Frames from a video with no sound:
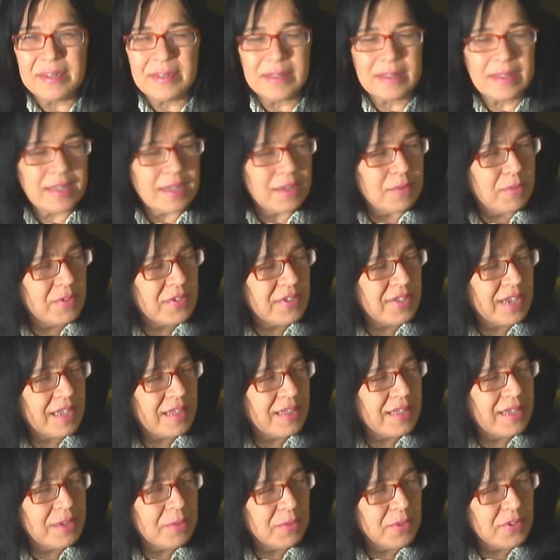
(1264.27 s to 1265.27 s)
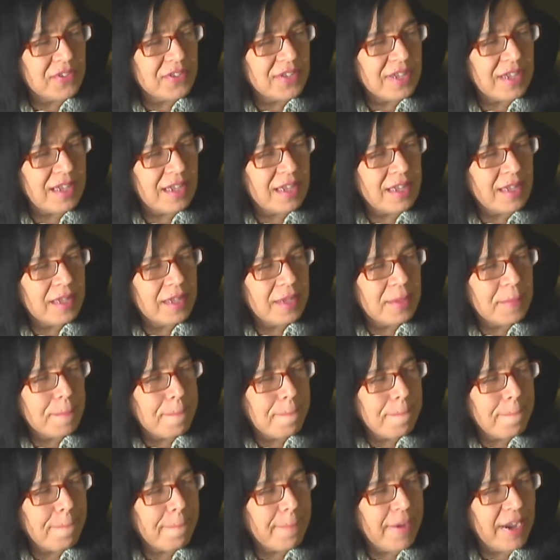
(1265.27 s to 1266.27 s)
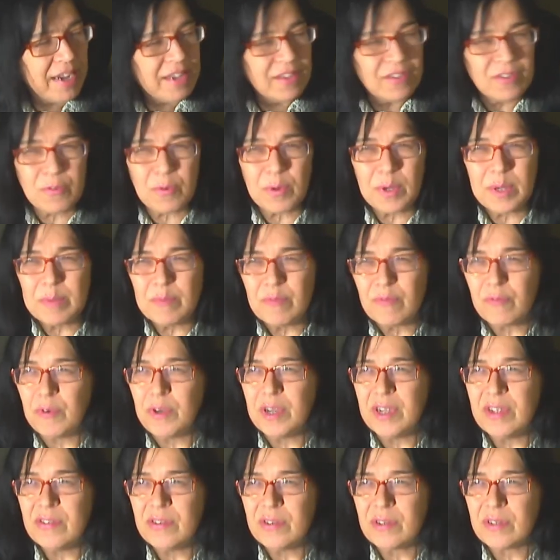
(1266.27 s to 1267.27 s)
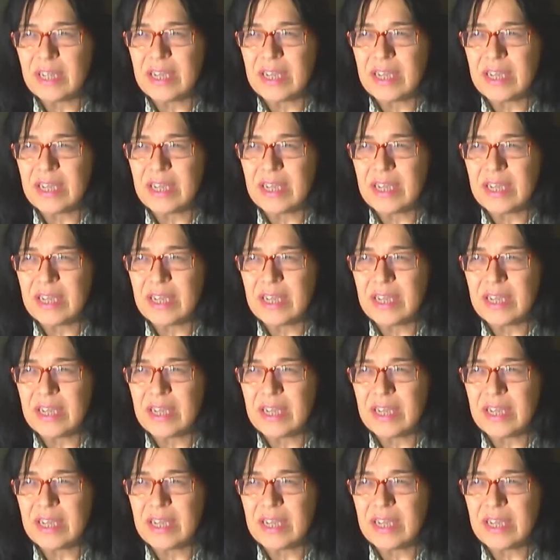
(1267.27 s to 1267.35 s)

it was, I think it was a ice cream freezer,